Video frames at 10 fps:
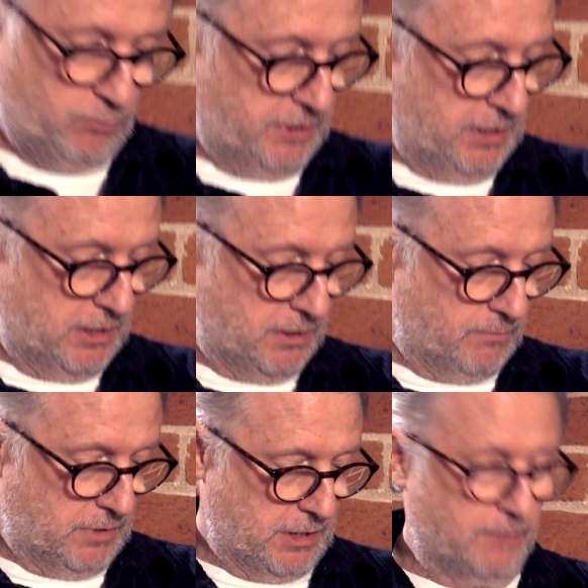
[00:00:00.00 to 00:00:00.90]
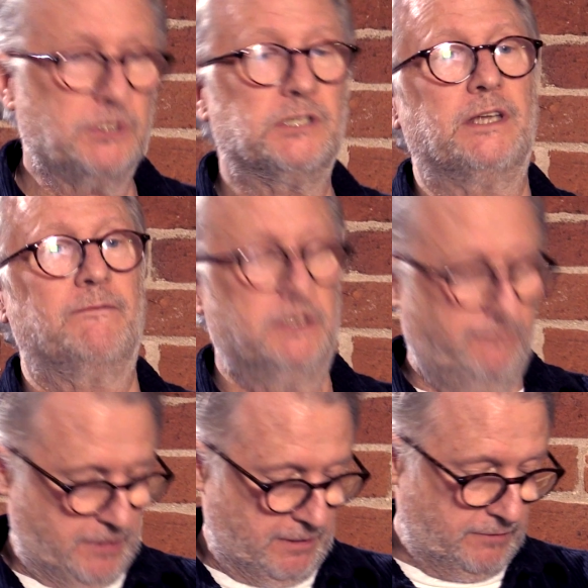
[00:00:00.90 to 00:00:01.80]
with income up to
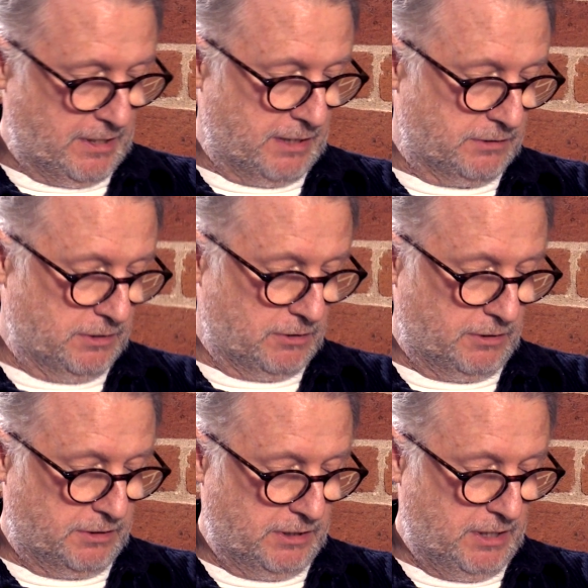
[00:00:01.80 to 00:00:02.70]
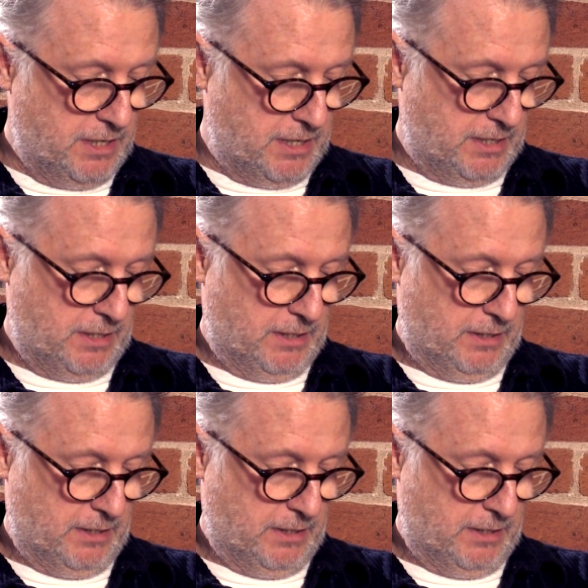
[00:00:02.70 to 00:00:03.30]
$75,000 a year,